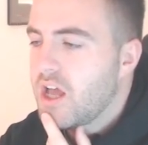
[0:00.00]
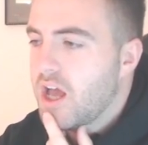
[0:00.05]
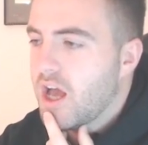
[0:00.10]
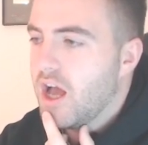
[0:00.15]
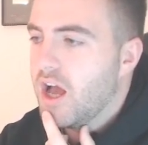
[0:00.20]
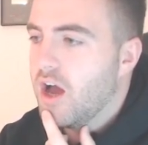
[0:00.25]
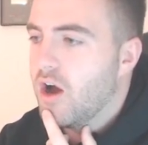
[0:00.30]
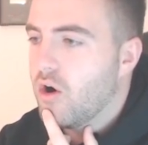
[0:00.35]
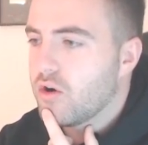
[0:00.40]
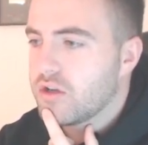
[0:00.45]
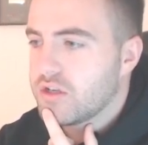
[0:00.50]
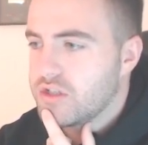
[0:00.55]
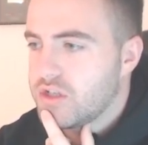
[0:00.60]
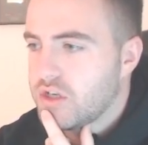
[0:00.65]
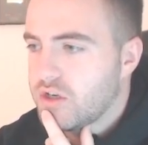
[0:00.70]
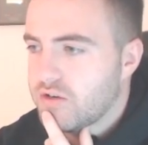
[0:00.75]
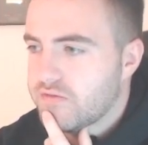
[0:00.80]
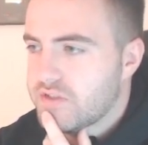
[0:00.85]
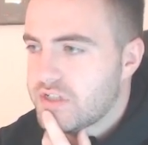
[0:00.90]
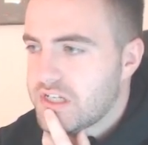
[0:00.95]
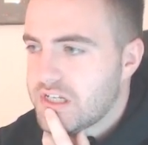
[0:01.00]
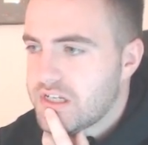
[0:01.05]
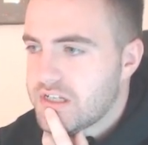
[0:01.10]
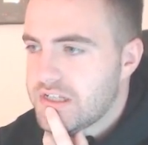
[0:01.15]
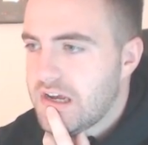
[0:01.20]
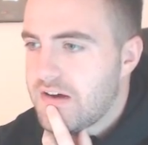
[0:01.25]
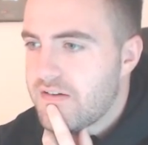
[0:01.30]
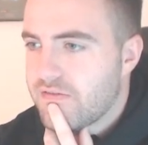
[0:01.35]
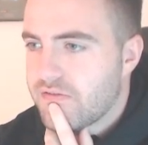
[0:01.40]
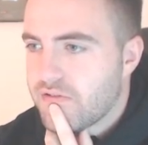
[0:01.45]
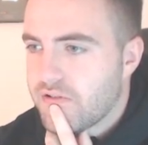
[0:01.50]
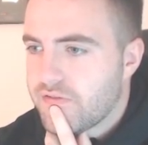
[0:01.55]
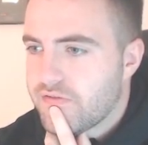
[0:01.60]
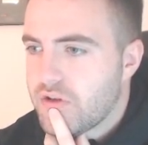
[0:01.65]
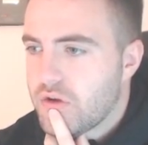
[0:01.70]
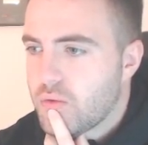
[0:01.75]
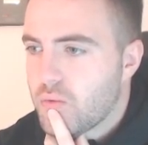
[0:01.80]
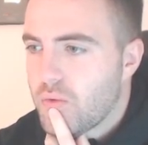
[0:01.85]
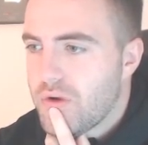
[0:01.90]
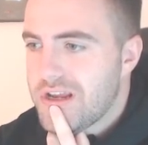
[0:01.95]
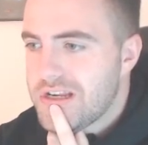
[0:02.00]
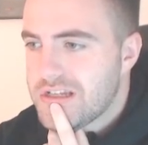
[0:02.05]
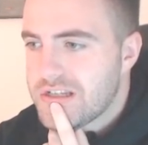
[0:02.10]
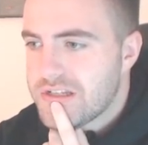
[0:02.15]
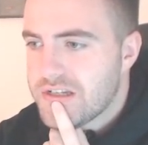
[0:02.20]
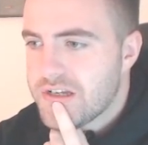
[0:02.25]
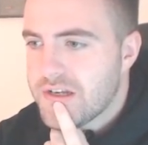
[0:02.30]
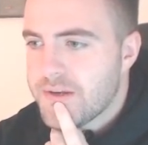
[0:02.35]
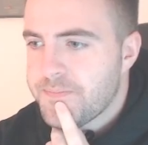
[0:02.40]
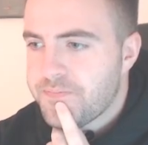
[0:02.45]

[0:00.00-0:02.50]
Augustin obviously is out for a few weeks.